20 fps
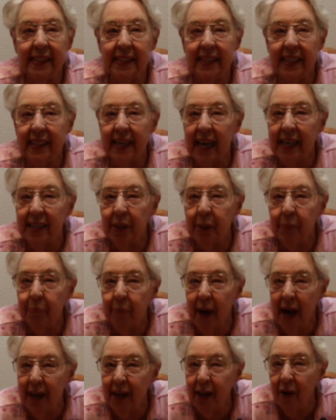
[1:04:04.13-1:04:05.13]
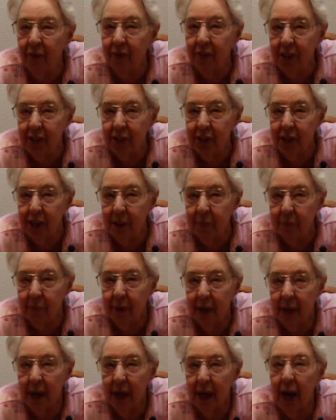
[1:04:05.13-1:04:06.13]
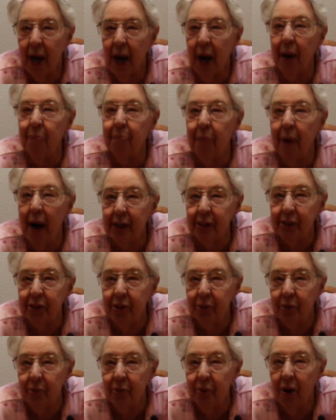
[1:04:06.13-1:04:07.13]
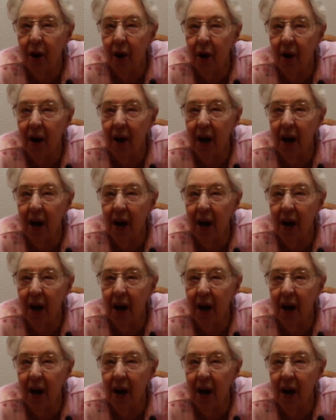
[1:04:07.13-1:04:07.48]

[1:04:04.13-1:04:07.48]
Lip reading: to get her back on the ship and back to